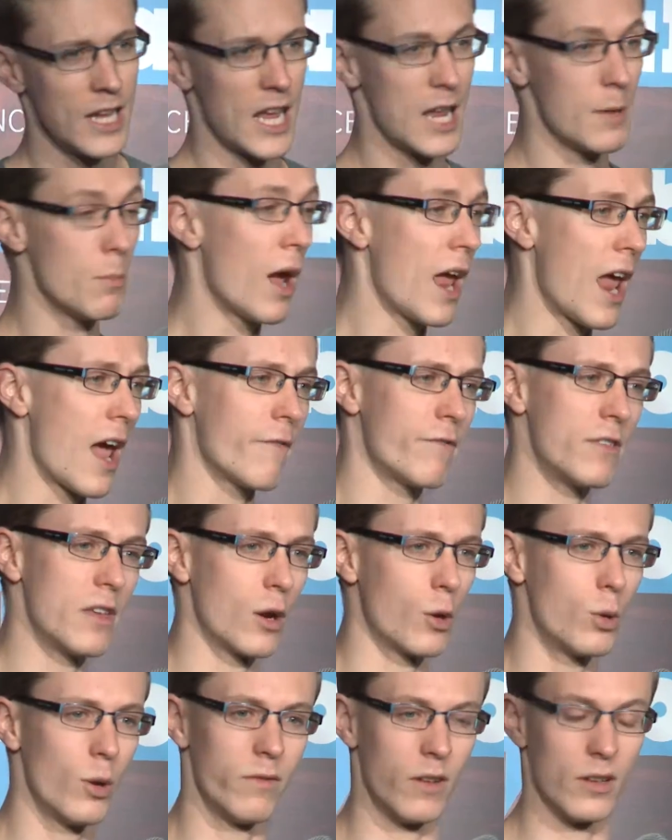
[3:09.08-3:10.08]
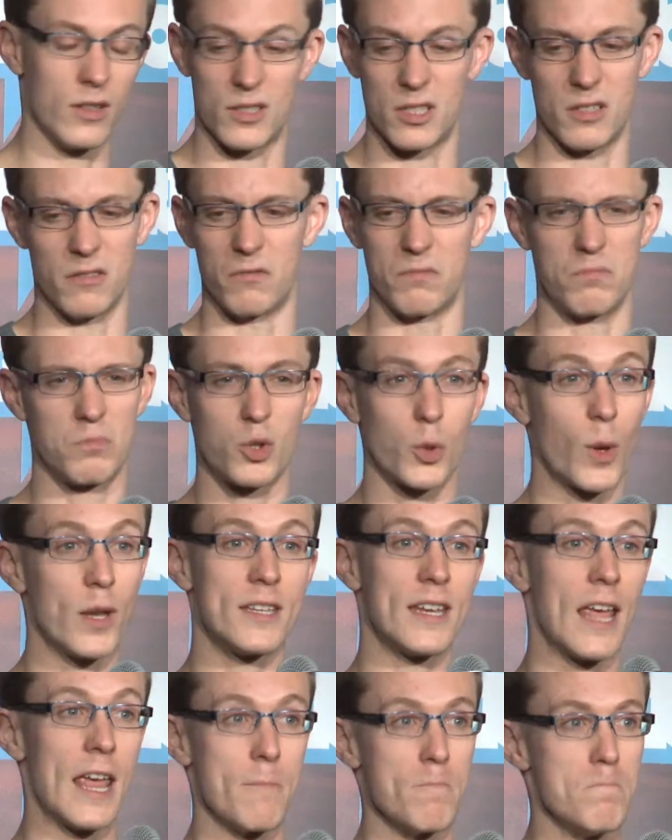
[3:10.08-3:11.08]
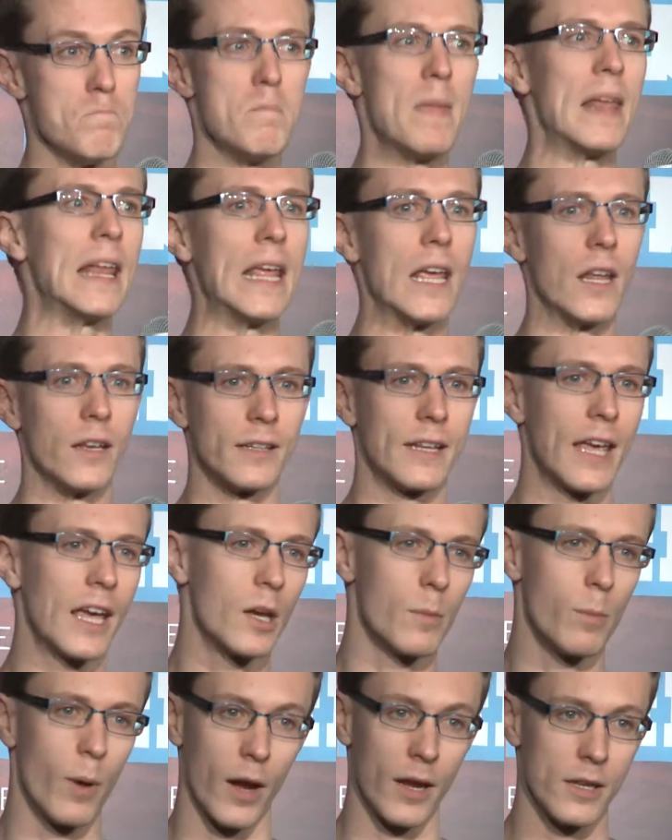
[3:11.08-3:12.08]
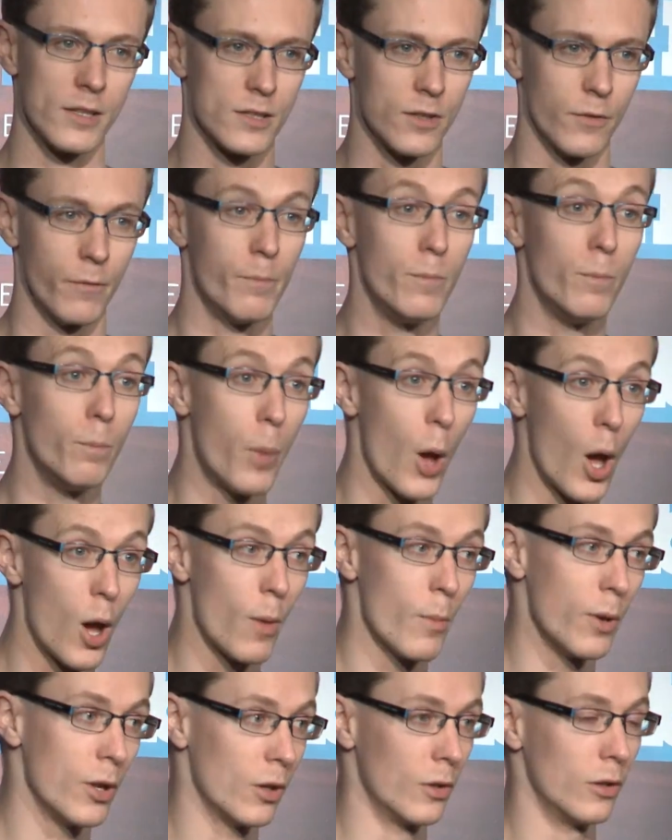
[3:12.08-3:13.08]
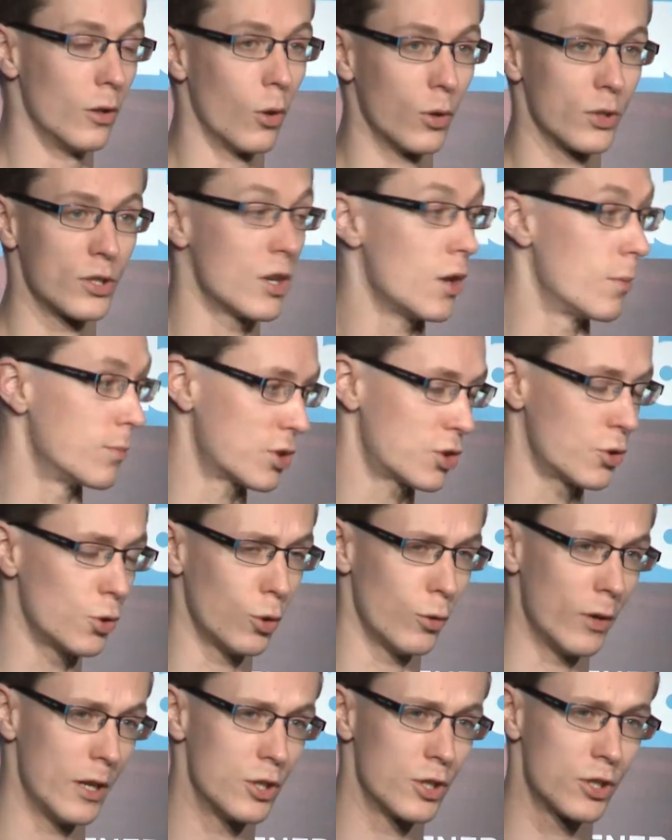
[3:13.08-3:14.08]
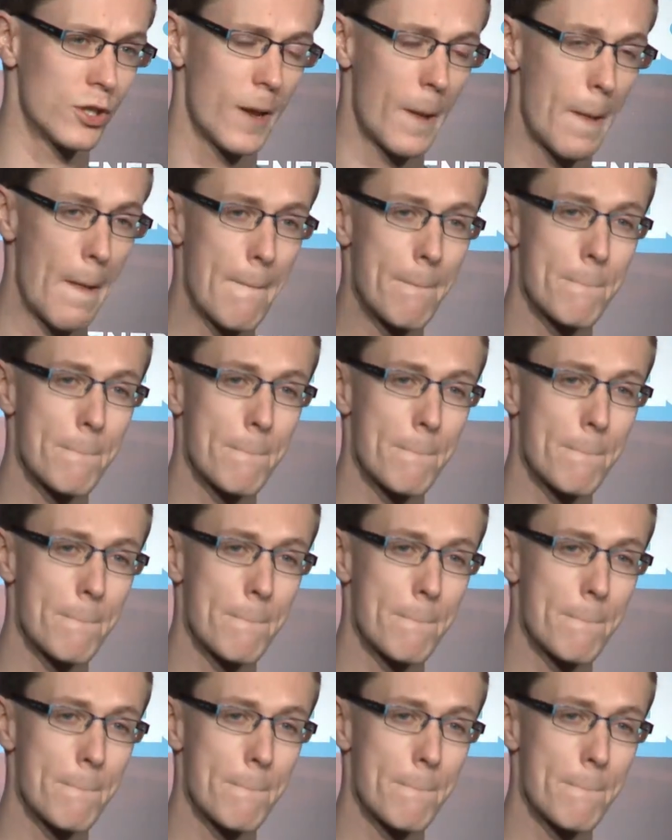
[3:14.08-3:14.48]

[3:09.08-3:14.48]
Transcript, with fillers: It might have the equivalent of 28 million gigabytes of permanent long-term storage,